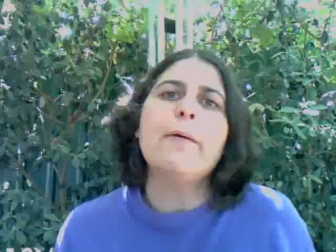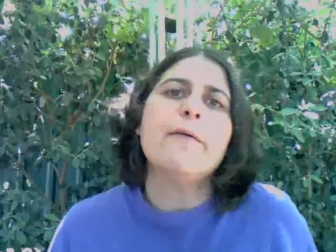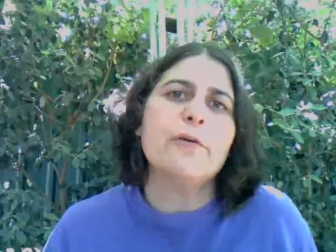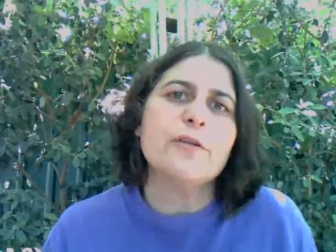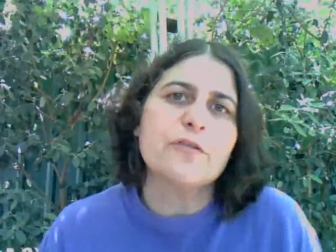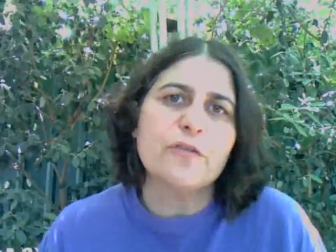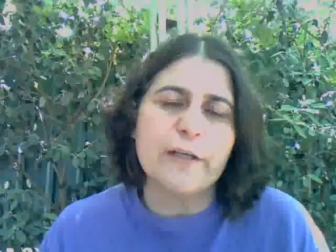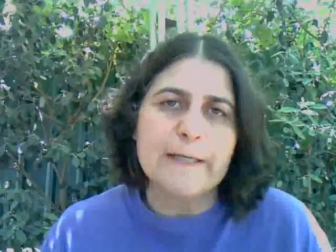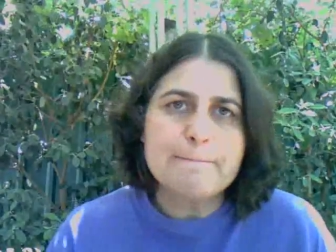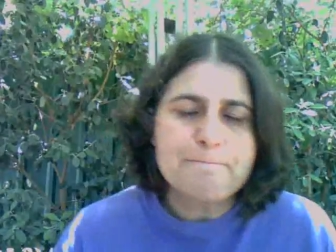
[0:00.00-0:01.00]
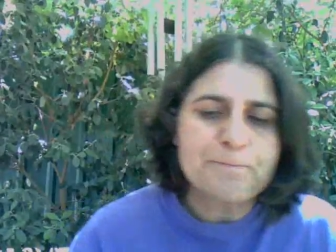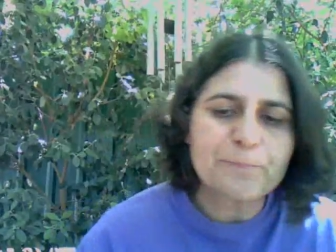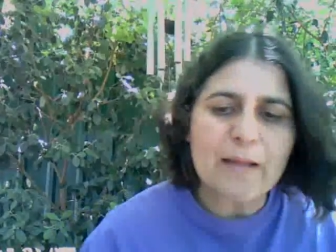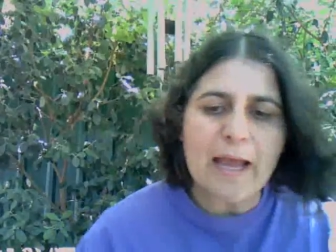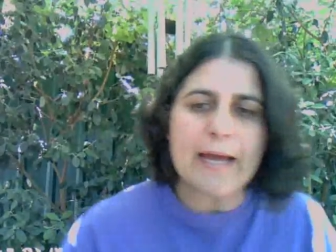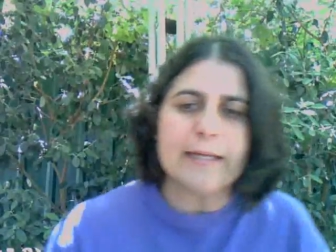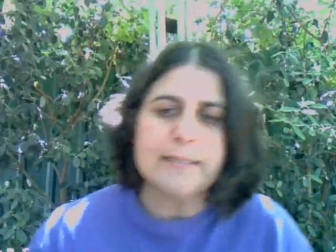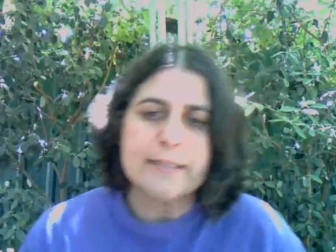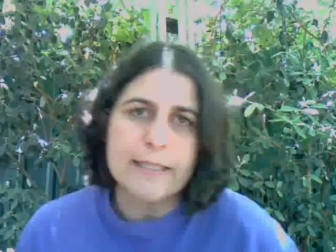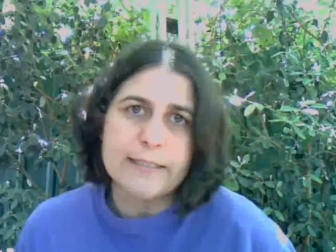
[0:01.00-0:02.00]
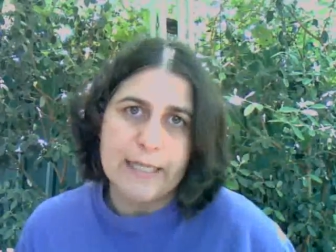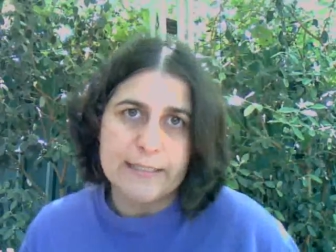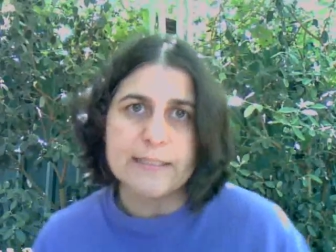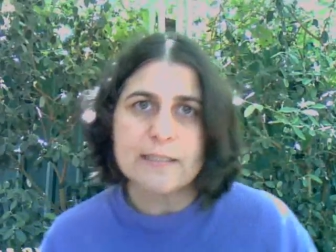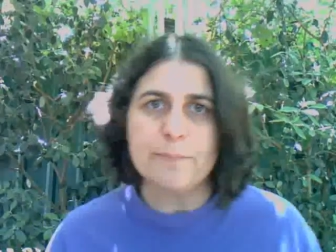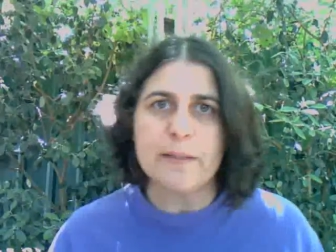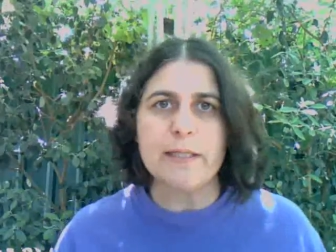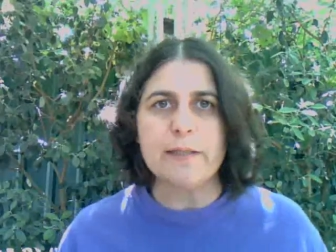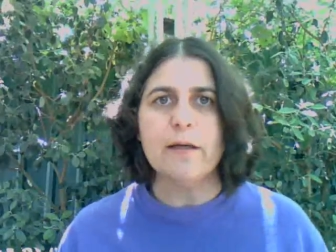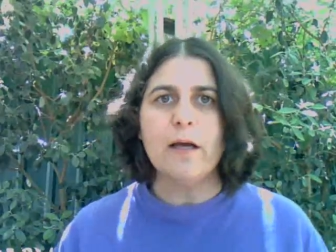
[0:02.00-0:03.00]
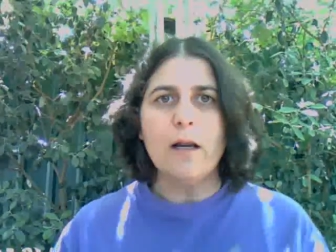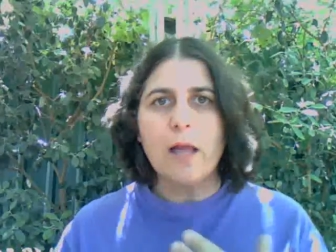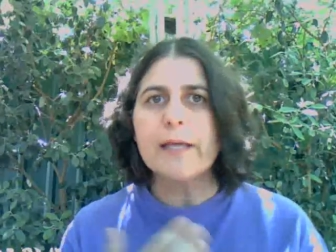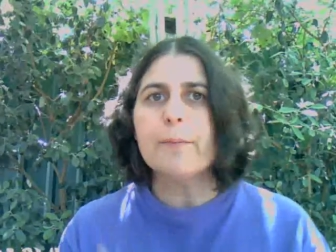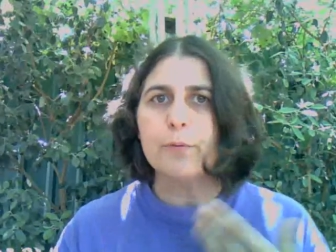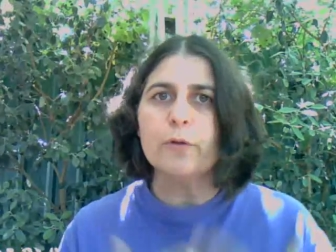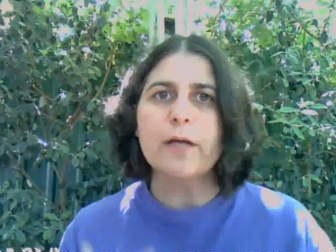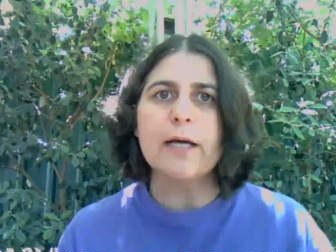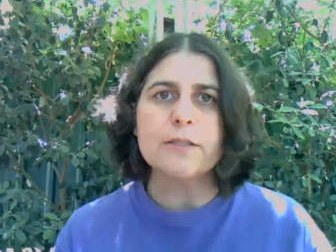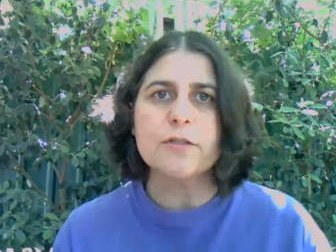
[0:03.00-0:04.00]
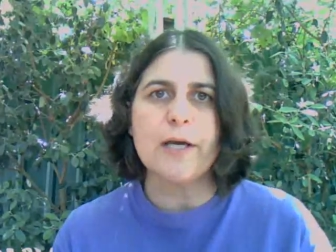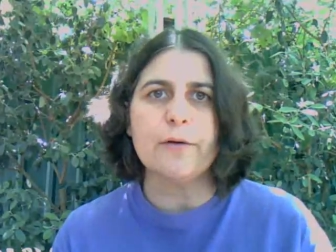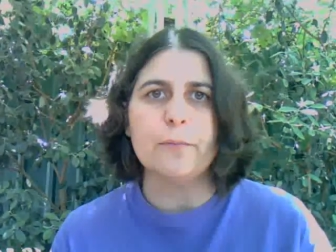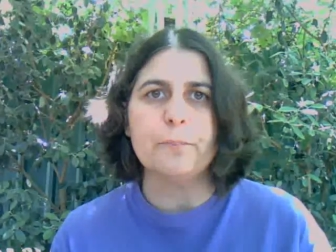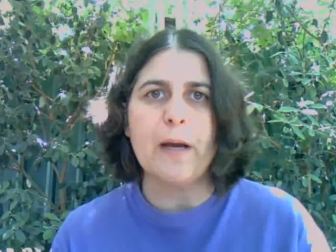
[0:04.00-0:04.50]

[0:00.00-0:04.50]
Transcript: however, is free, and it tends to be like a broadcast channel.